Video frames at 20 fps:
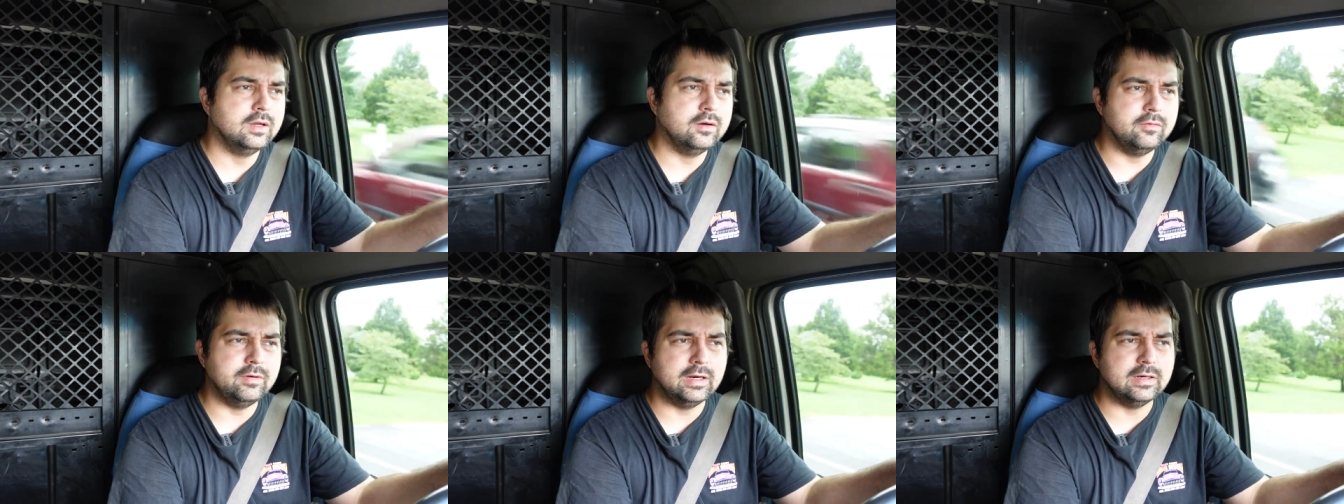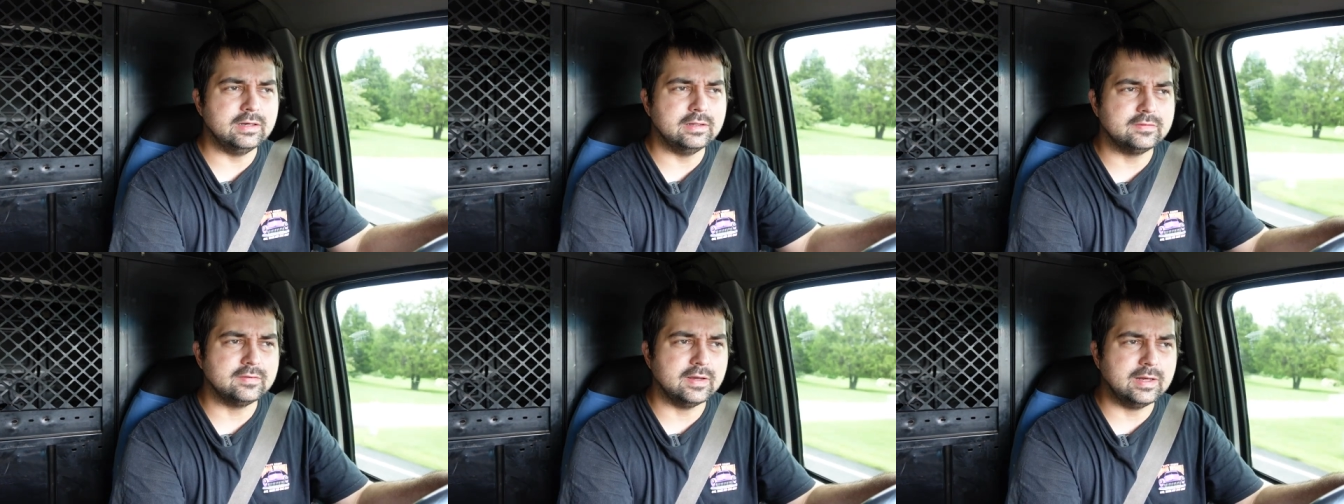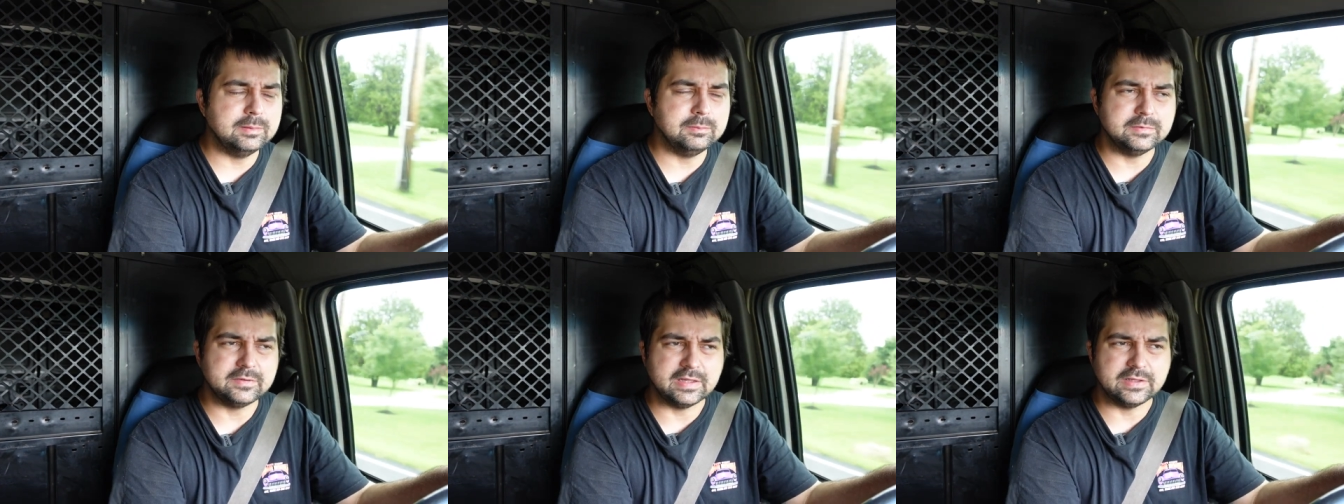Around the
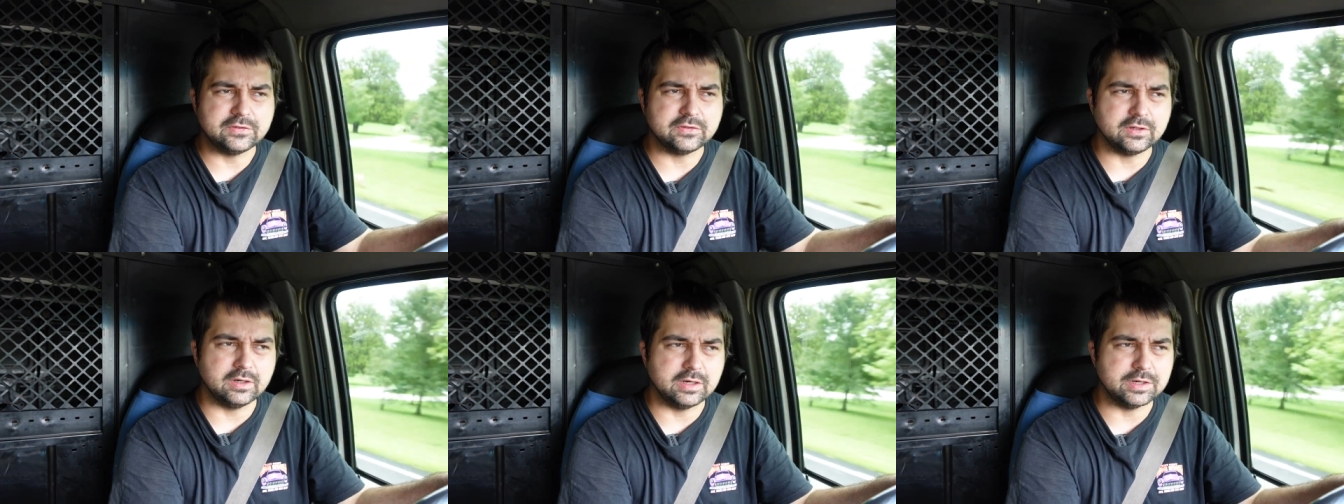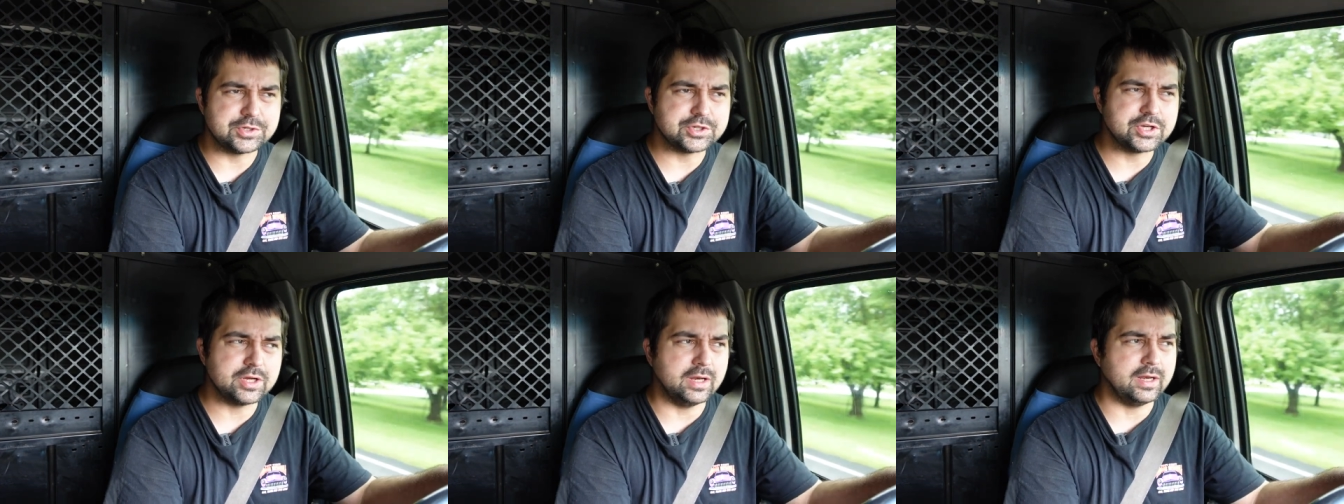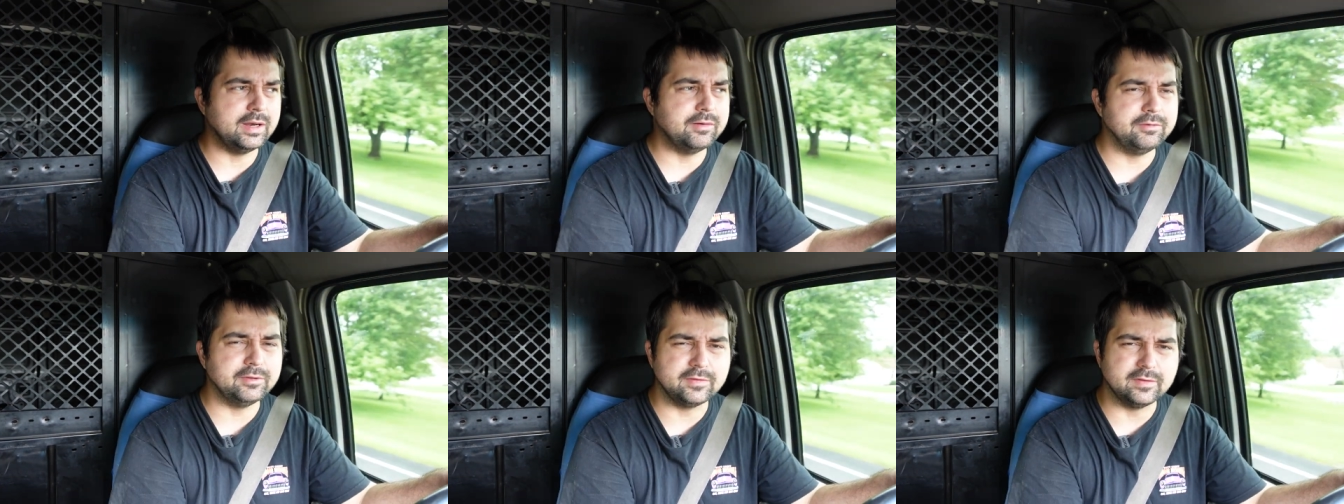time that they started
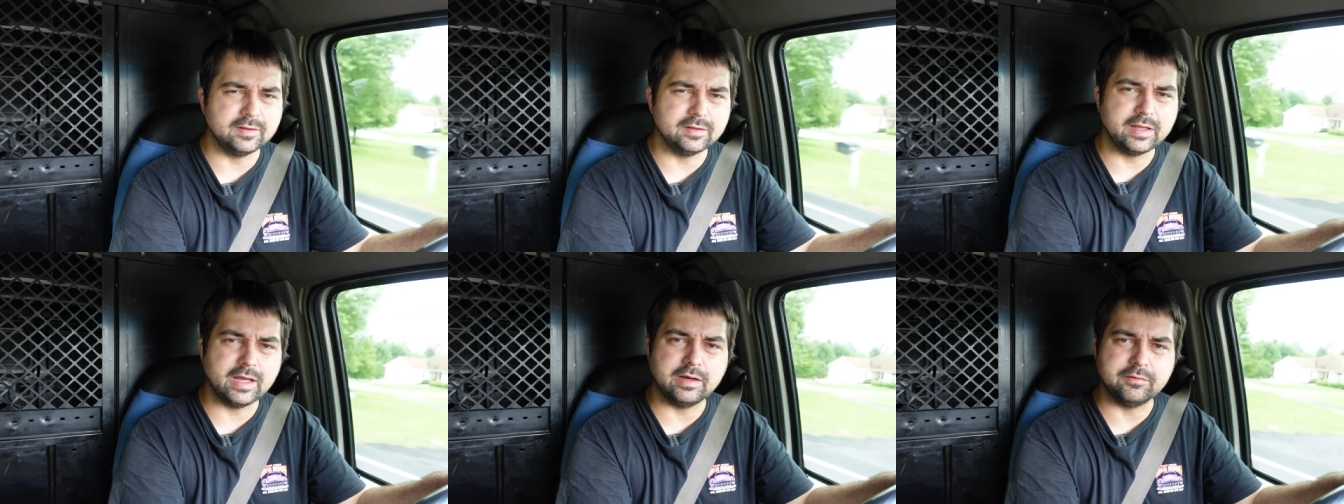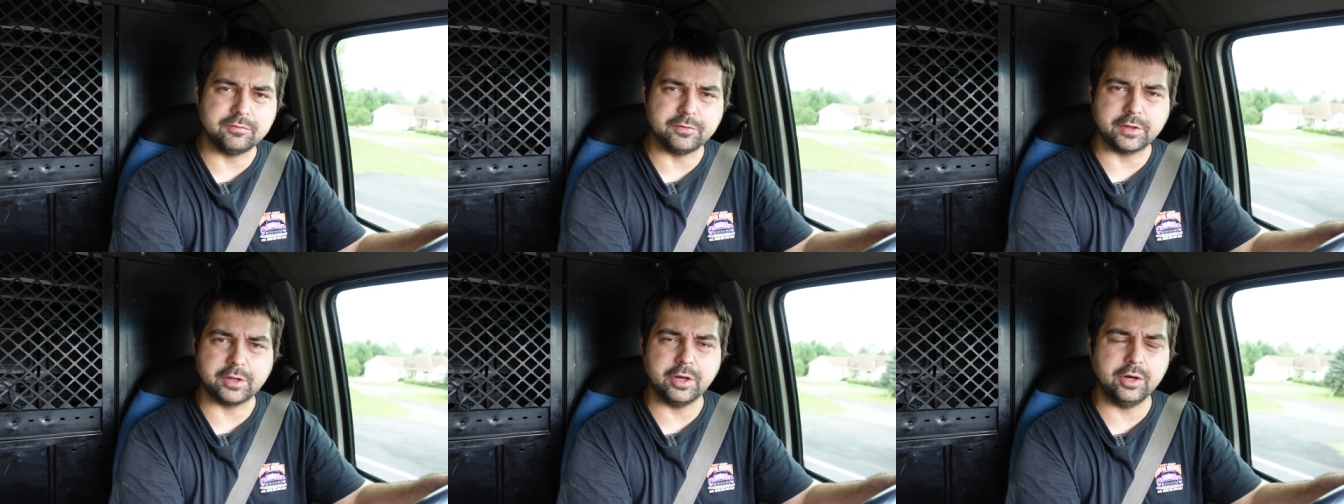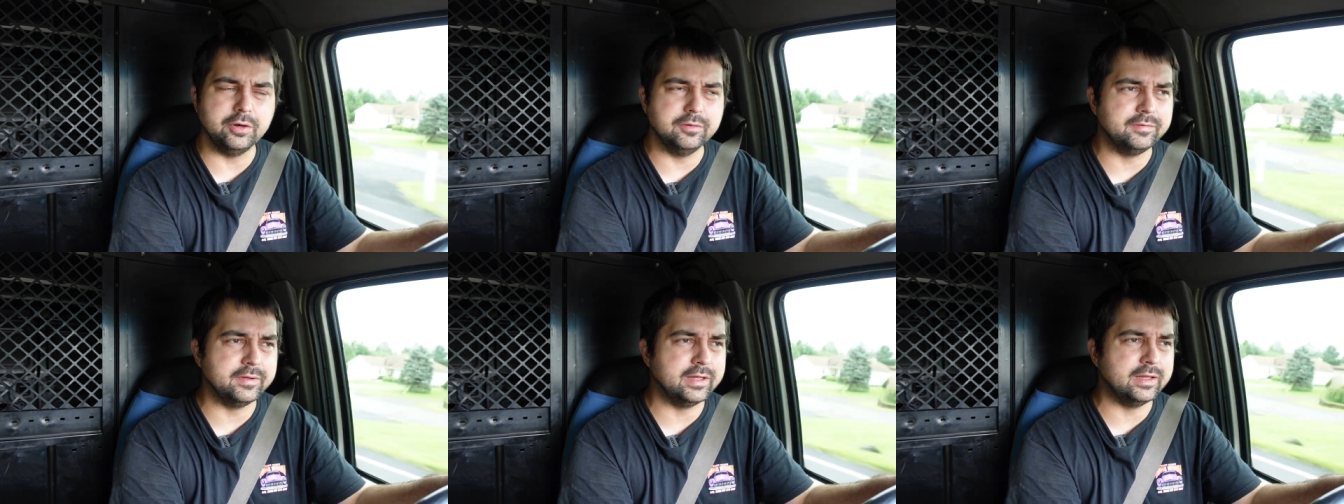shutting everything down for
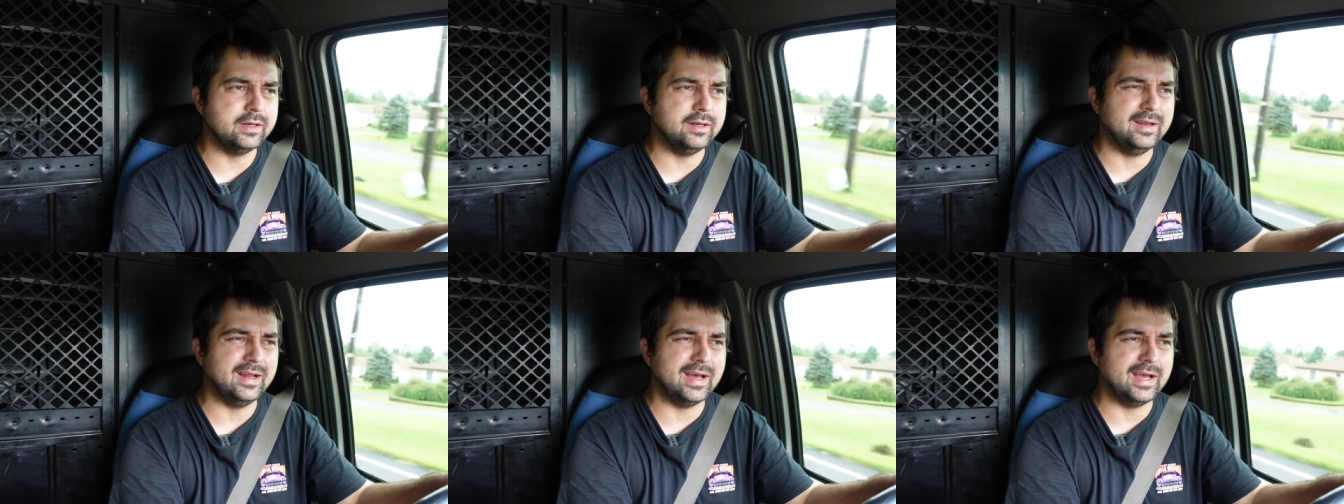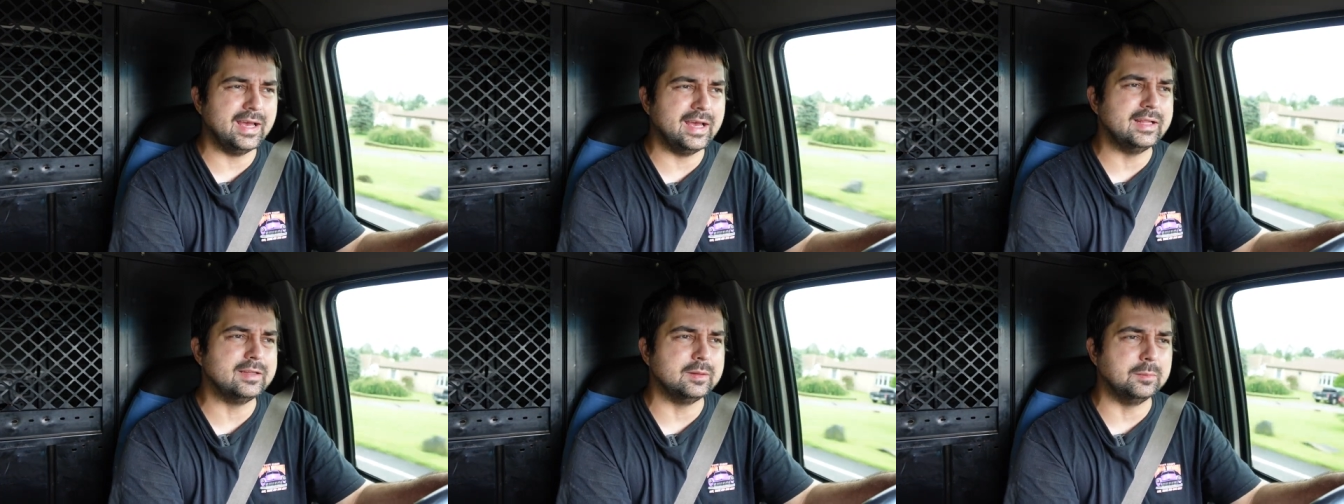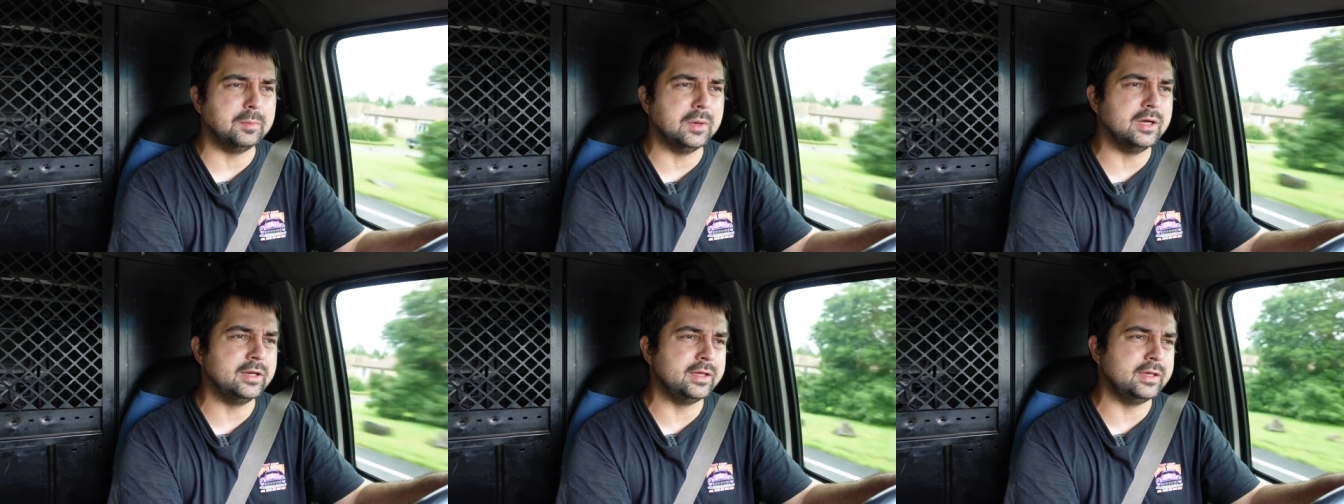COVID, I had the
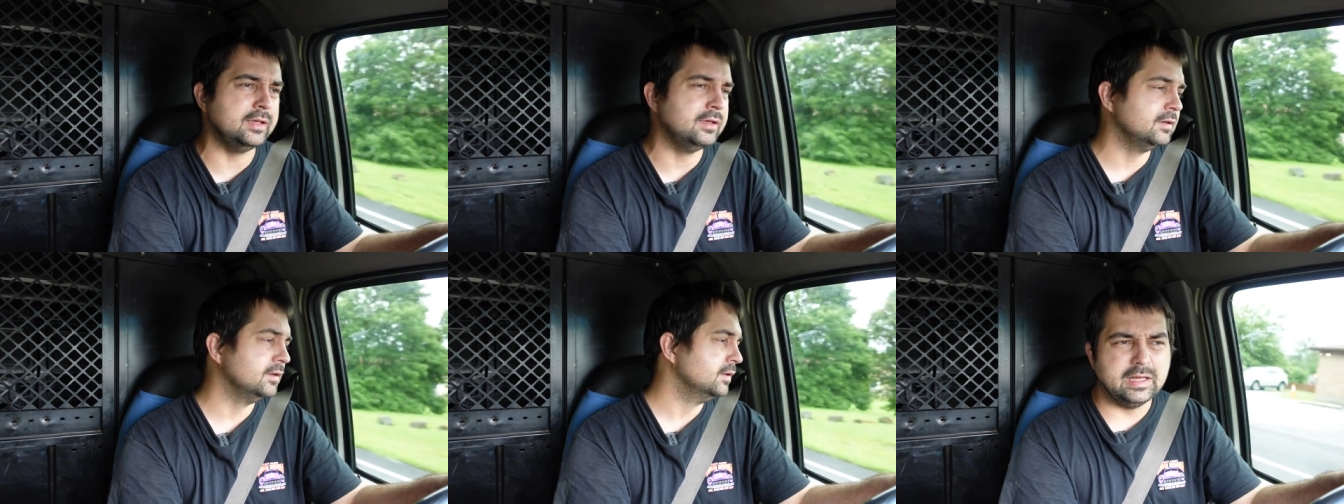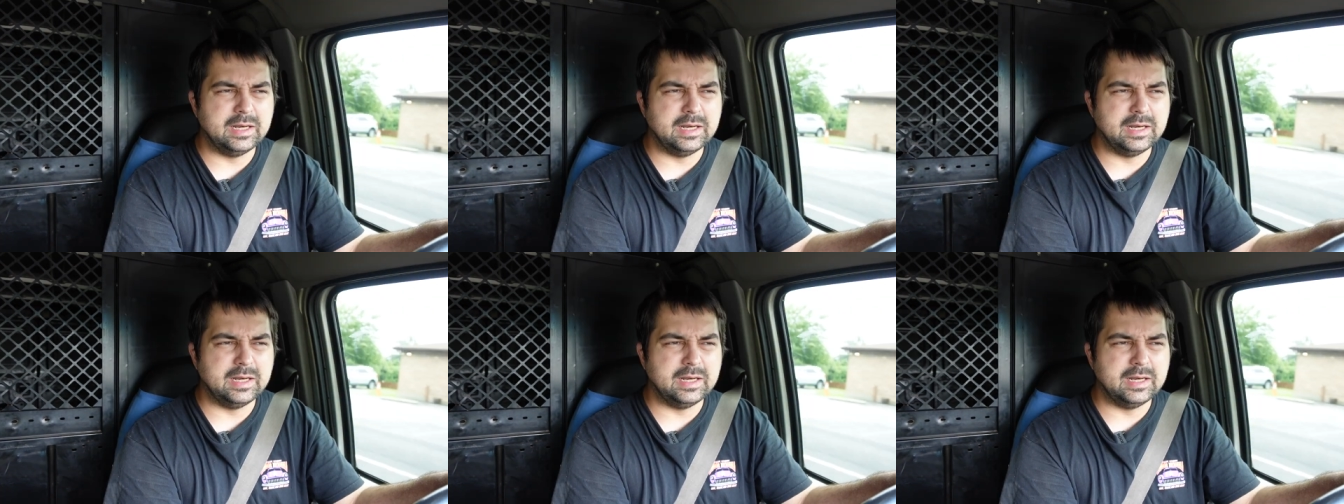money,